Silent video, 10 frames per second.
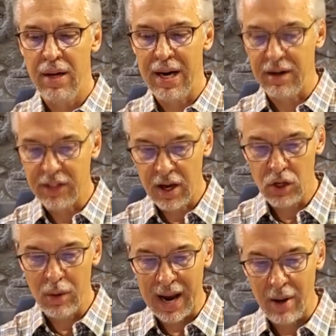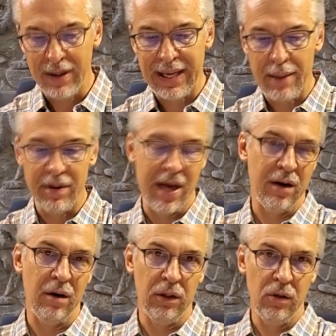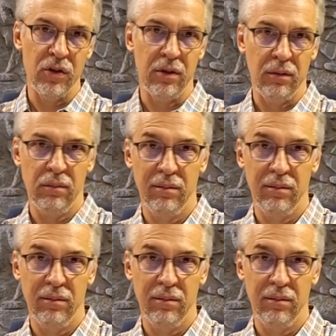And I'll tell you how I came to that conclusion.